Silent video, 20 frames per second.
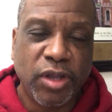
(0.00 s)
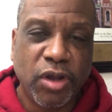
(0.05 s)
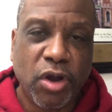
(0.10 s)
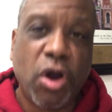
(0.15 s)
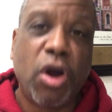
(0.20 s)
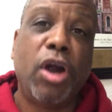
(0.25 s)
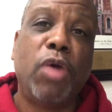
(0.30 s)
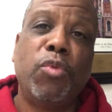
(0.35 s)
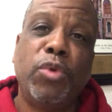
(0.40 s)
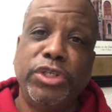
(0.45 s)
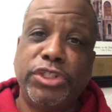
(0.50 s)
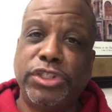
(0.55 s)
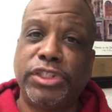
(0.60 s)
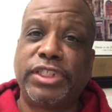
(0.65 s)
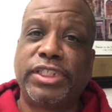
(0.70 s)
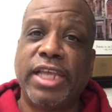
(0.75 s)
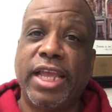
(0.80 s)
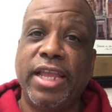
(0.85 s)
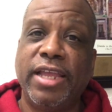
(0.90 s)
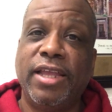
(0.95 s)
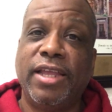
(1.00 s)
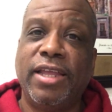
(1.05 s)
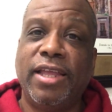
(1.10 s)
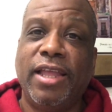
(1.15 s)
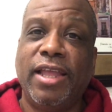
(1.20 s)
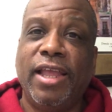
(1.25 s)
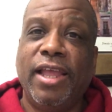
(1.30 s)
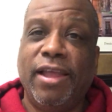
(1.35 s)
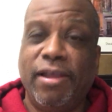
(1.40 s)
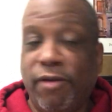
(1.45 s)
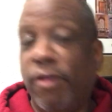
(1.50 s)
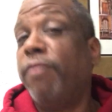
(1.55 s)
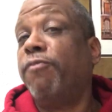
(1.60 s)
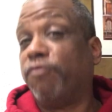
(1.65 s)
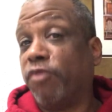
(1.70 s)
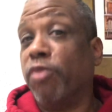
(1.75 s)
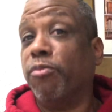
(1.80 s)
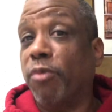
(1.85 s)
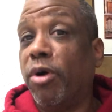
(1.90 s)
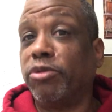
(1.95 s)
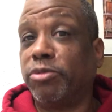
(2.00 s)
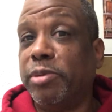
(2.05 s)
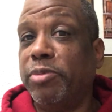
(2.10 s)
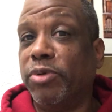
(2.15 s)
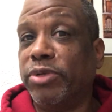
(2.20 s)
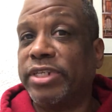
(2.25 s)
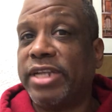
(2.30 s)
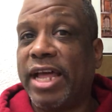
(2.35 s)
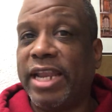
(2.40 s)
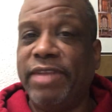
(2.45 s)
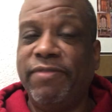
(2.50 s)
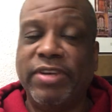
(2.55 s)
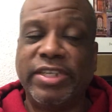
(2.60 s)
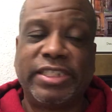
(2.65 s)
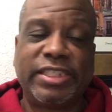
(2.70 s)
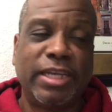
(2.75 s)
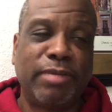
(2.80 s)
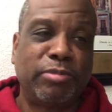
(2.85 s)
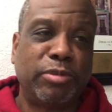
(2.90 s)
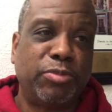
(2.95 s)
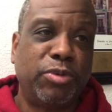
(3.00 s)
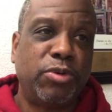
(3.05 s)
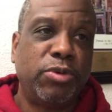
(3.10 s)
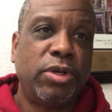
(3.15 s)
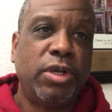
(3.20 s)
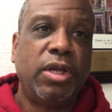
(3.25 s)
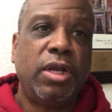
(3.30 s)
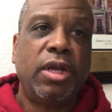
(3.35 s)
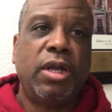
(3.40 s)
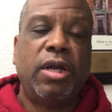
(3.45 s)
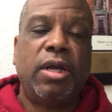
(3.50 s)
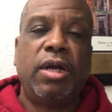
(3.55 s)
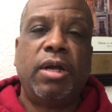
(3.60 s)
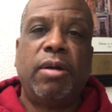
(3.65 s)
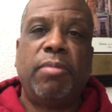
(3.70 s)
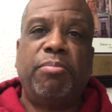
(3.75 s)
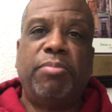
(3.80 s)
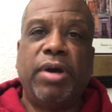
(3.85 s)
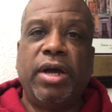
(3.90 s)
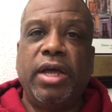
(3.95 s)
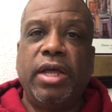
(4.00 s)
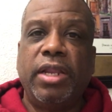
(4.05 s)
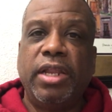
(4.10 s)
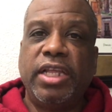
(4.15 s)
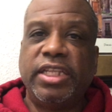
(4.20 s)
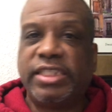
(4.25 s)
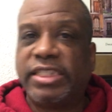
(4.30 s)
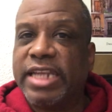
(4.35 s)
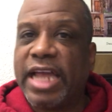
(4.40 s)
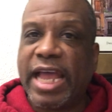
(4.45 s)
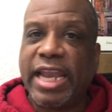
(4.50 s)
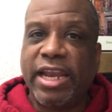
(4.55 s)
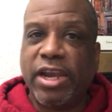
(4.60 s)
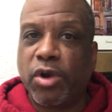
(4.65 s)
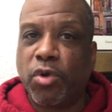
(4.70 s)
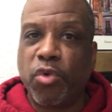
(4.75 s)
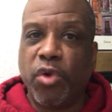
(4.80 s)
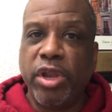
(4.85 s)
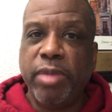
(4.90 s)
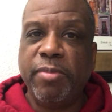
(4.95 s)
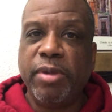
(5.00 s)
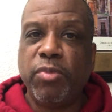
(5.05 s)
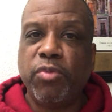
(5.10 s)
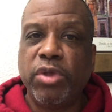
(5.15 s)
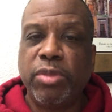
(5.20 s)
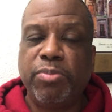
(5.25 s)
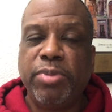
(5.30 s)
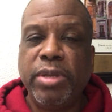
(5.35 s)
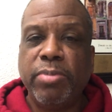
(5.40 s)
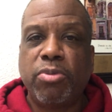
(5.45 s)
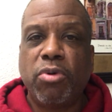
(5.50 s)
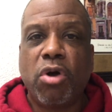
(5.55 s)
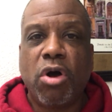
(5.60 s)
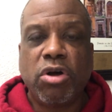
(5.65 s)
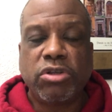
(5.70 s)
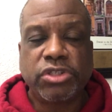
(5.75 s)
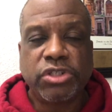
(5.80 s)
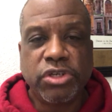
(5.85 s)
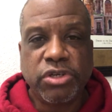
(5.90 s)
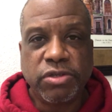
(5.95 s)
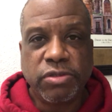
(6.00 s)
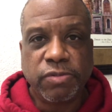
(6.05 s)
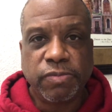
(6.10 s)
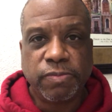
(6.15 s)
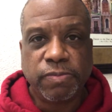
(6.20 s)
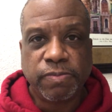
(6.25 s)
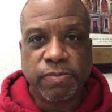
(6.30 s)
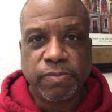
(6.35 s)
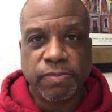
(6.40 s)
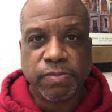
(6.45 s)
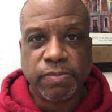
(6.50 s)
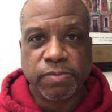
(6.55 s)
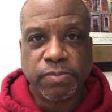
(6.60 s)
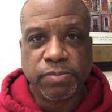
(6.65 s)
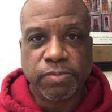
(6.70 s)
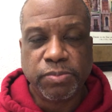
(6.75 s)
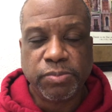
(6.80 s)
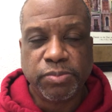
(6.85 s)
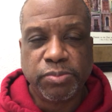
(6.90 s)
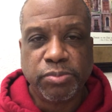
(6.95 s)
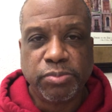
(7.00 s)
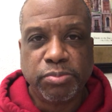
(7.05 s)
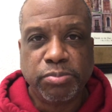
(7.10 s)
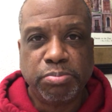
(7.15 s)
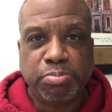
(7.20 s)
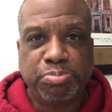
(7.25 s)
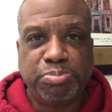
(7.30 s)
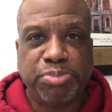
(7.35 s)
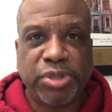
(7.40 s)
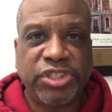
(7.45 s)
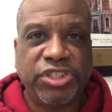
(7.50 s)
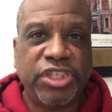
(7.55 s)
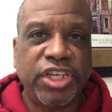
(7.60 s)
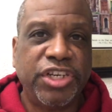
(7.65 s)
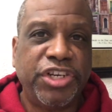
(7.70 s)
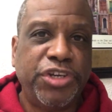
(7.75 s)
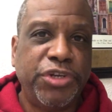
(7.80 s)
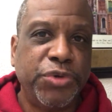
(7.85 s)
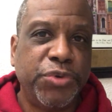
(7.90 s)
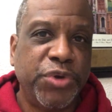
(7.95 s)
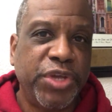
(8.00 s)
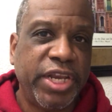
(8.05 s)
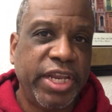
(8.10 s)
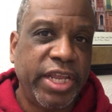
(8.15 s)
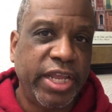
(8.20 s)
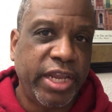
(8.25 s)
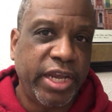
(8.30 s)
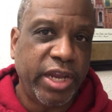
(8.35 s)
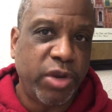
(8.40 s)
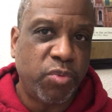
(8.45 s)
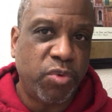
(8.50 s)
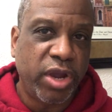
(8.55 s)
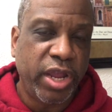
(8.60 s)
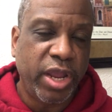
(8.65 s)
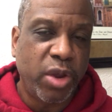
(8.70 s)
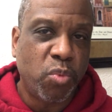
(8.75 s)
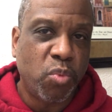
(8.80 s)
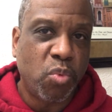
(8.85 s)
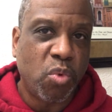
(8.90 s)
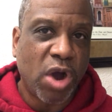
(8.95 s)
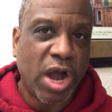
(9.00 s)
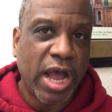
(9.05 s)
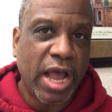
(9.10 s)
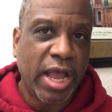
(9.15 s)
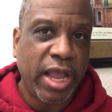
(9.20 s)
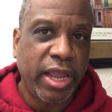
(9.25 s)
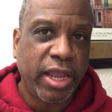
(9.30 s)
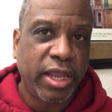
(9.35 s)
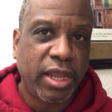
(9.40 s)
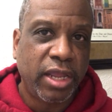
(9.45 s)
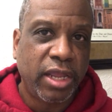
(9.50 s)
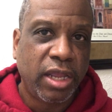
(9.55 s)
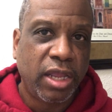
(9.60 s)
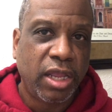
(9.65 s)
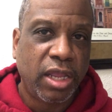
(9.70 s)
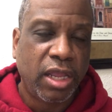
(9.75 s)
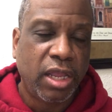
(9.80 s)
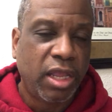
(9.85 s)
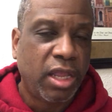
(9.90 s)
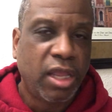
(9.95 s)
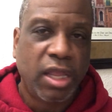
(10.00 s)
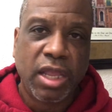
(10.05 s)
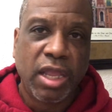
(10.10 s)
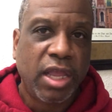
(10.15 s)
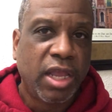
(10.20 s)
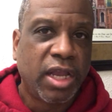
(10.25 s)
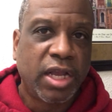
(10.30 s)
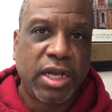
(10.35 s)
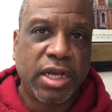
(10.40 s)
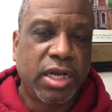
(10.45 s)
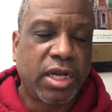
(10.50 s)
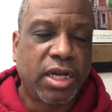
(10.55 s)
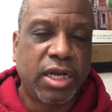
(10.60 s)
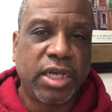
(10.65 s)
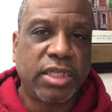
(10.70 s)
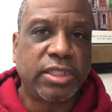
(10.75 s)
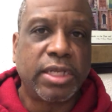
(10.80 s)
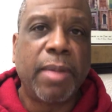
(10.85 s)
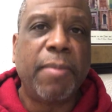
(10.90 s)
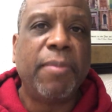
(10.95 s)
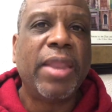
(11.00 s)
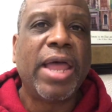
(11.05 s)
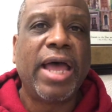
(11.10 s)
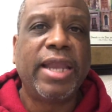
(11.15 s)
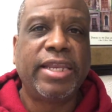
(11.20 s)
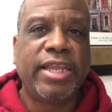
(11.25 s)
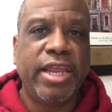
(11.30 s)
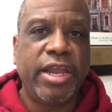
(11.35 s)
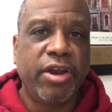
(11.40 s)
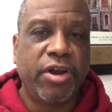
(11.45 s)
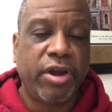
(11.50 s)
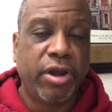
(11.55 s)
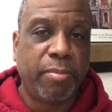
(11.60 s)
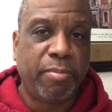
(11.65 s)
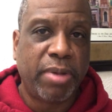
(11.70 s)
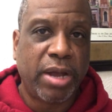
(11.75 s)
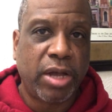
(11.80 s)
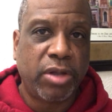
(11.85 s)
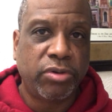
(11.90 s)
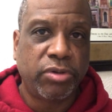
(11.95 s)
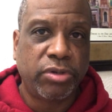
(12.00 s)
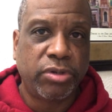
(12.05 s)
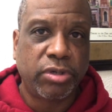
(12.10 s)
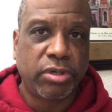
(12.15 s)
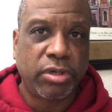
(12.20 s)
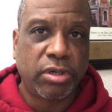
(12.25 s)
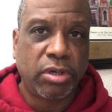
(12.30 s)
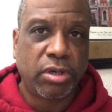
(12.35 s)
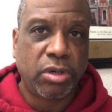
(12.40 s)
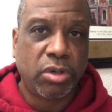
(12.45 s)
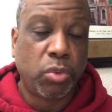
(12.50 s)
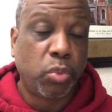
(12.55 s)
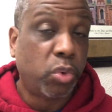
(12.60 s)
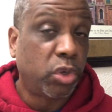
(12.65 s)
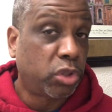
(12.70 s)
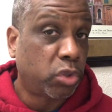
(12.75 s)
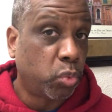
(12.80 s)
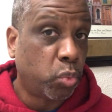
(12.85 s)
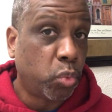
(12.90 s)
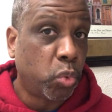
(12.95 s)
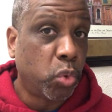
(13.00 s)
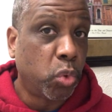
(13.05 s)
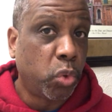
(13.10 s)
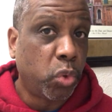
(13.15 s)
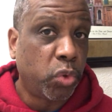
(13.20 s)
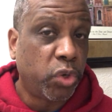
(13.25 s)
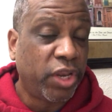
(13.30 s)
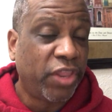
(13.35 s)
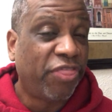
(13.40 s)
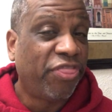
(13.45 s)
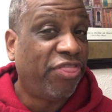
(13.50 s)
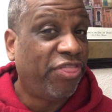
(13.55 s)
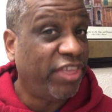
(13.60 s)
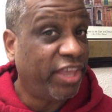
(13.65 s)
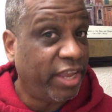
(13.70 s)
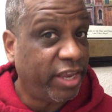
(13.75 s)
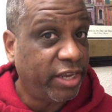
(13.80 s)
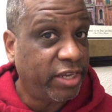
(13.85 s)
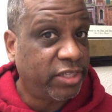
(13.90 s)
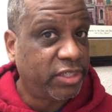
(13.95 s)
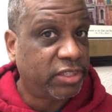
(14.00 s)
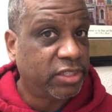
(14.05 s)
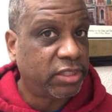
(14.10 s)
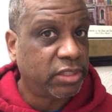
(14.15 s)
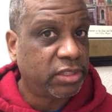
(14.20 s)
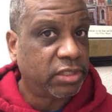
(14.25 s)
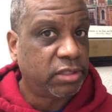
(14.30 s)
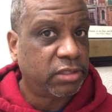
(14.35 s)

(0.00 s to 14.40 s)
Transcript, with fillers: or we should say, and for most people, it's not even acceptable, but it's not in agreement with people also but you do it anyway. Why? Because I'm not caring about what the world thinks.